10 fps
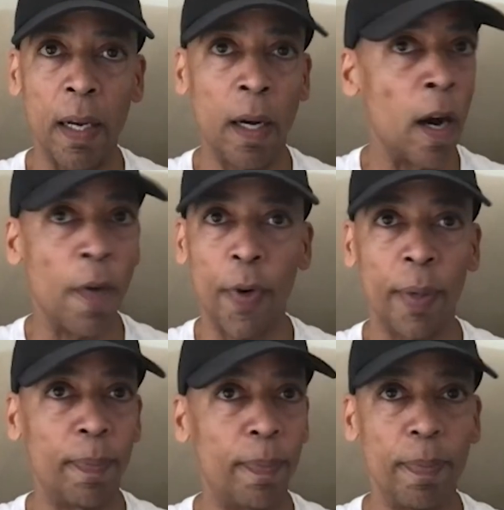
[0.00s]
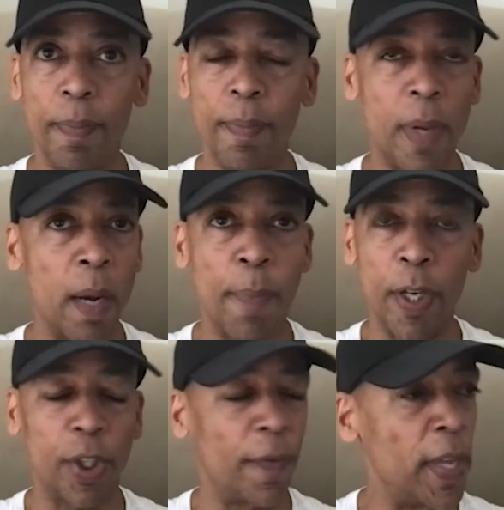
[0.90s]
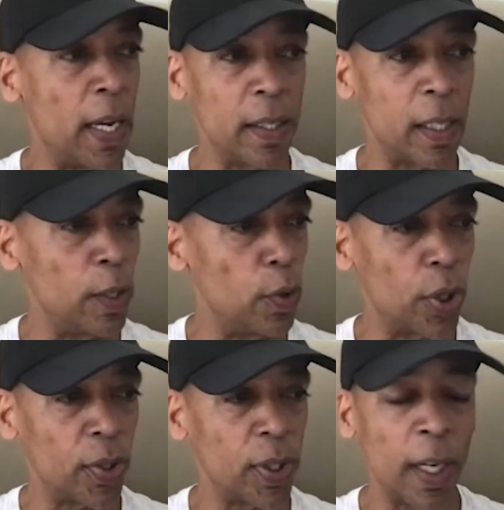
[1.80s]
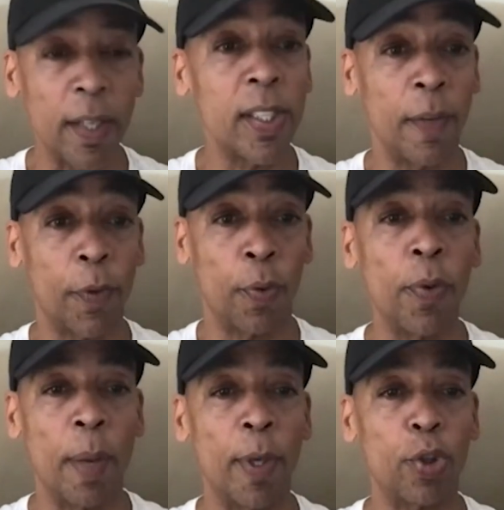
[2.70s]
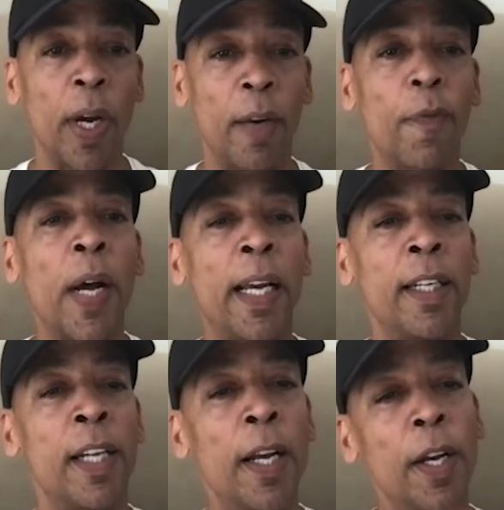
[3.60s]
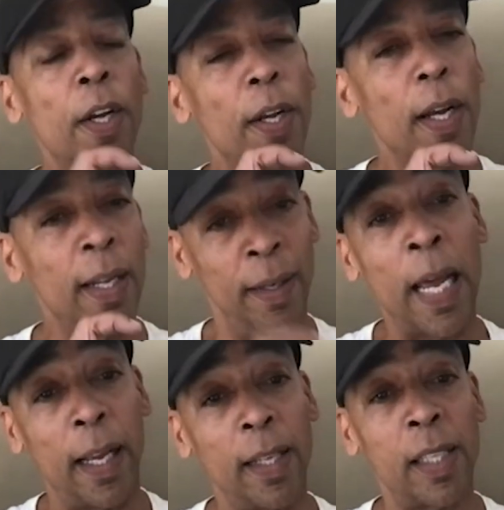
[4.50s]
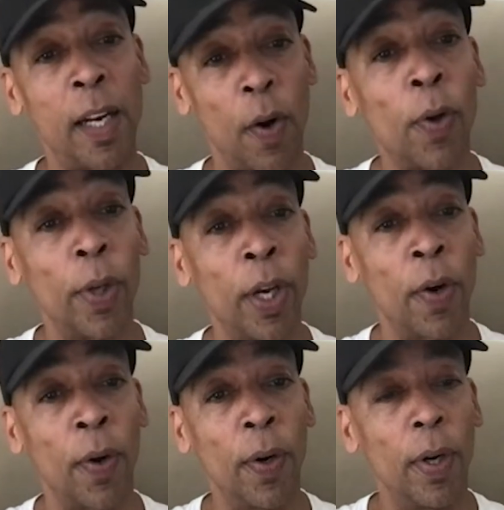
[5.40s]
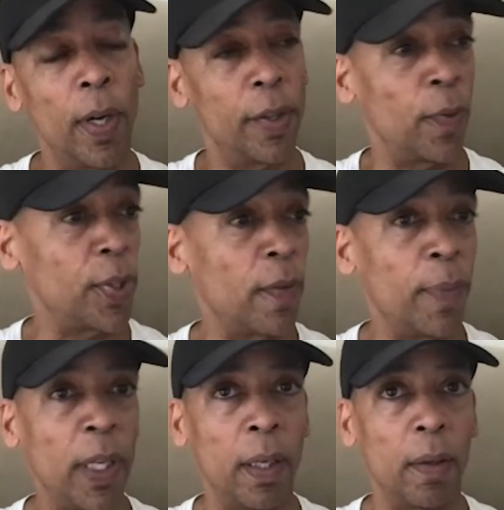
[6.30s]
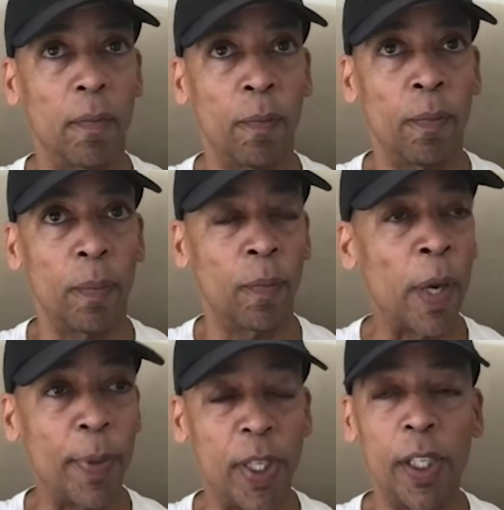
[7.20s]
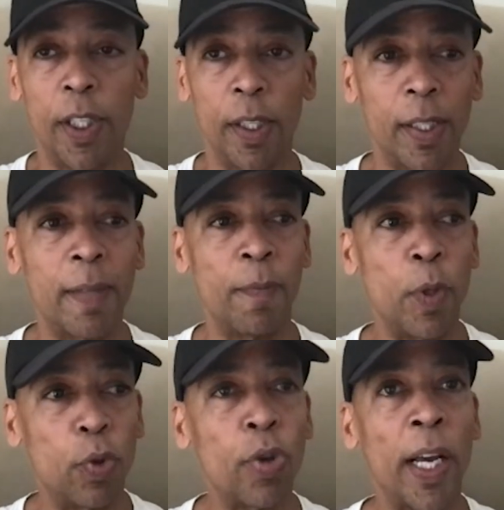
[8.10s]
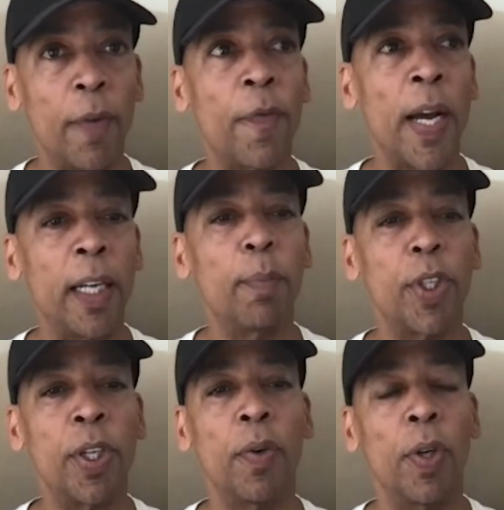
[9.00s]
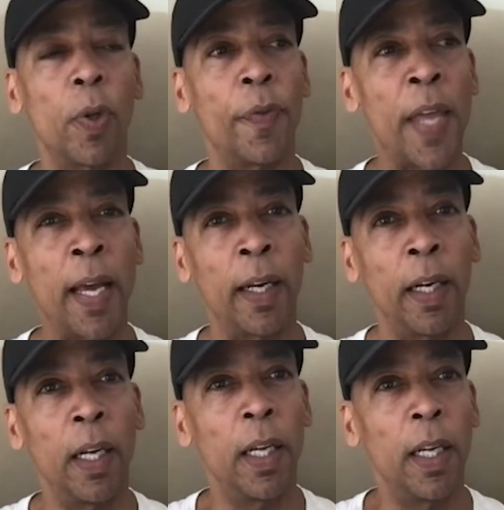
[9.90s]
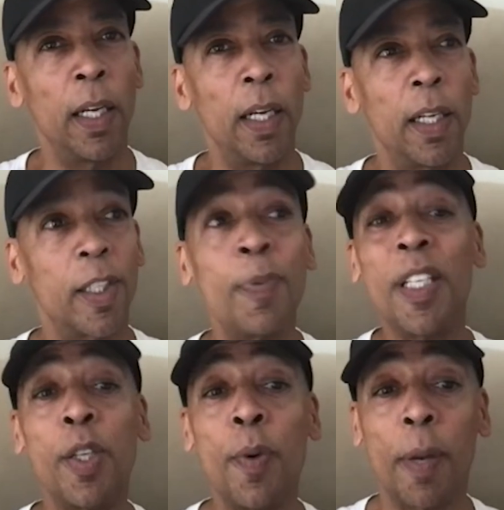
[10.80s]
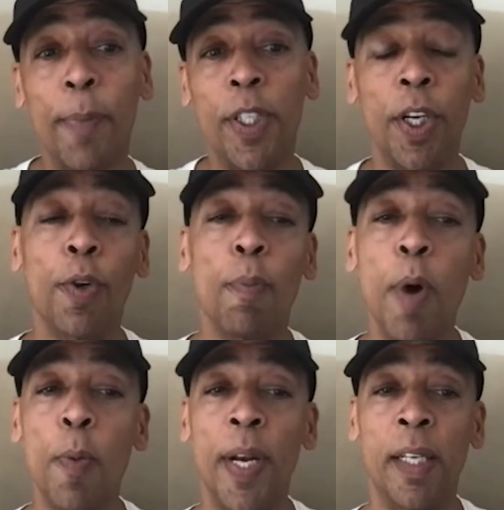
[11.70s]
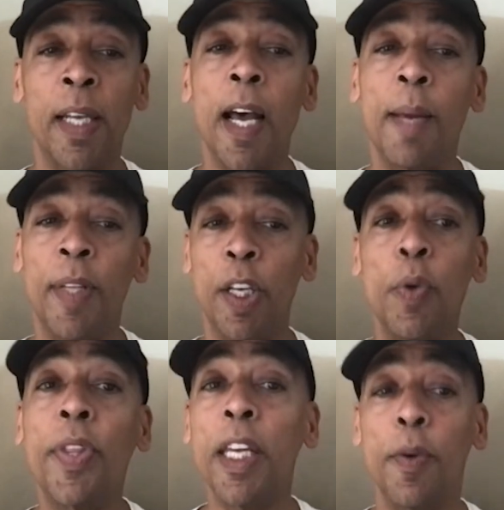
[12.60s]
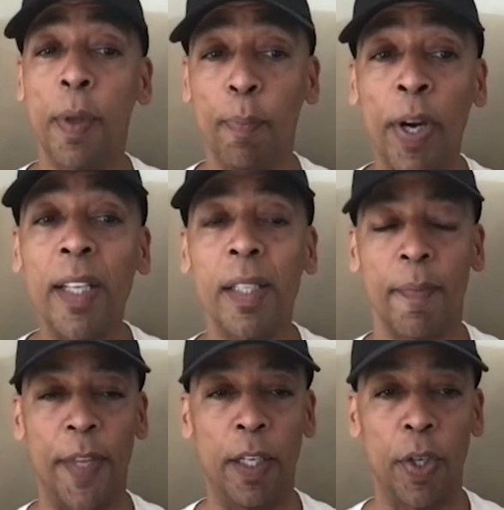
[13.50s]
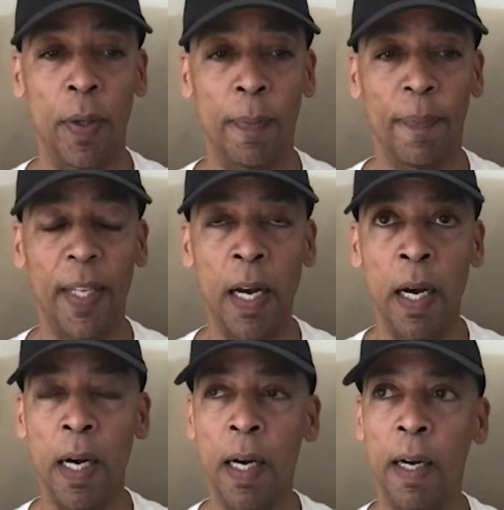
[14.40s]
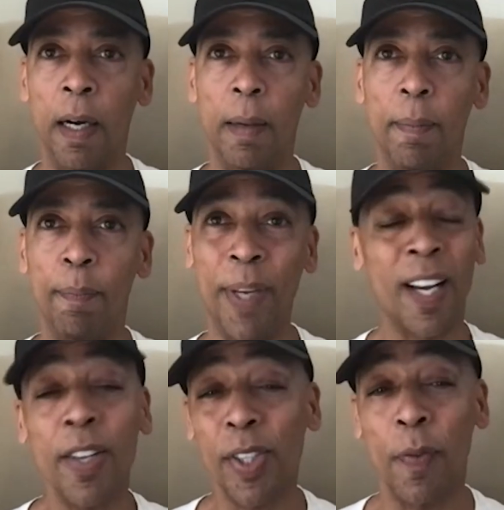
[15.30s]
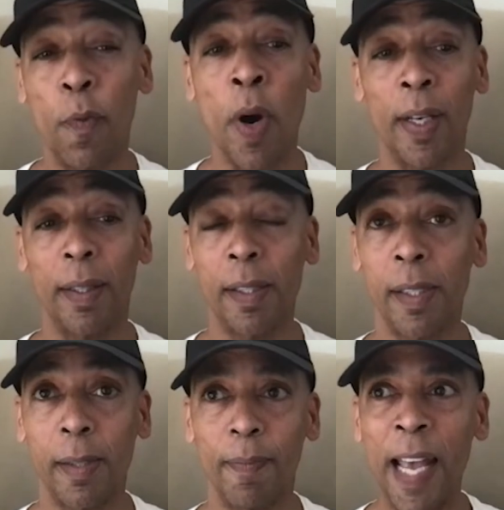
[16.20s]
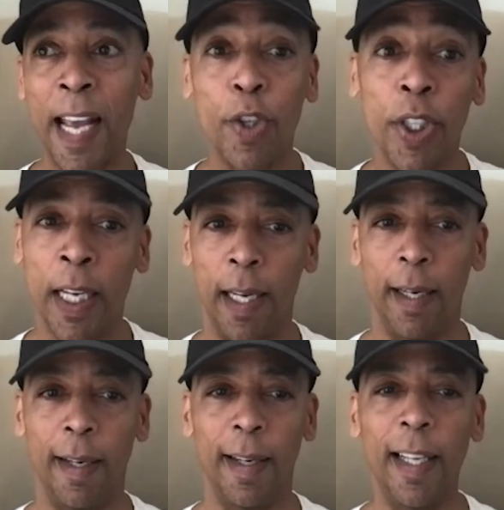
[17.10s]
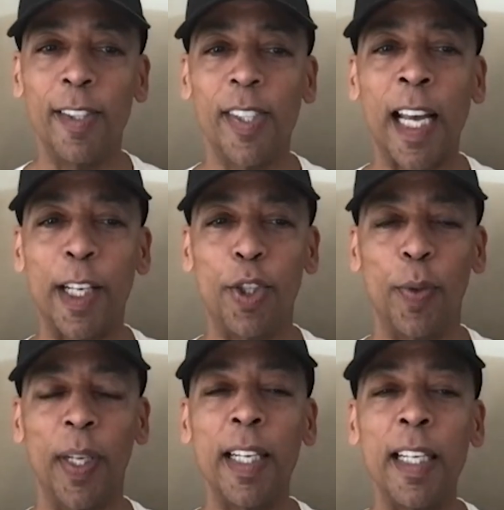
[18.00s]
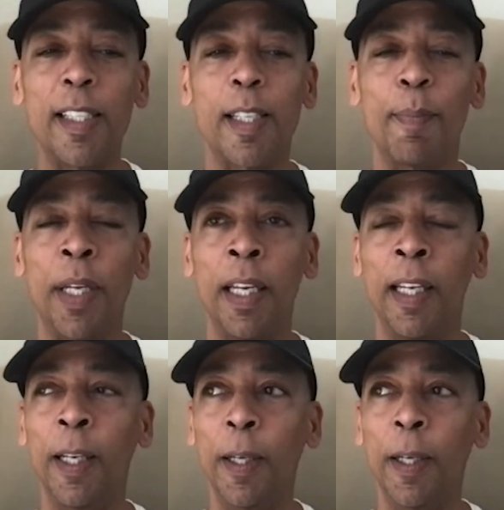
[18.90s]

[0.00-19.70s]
offered a bunch of things, and you just kind of sift through them and try and find, like I said earlier, the risk of being repetitious, you try to find material that speaks at a particular moment in time and that you think you can bring something to, uh, because of what's agitated inside you and needs to be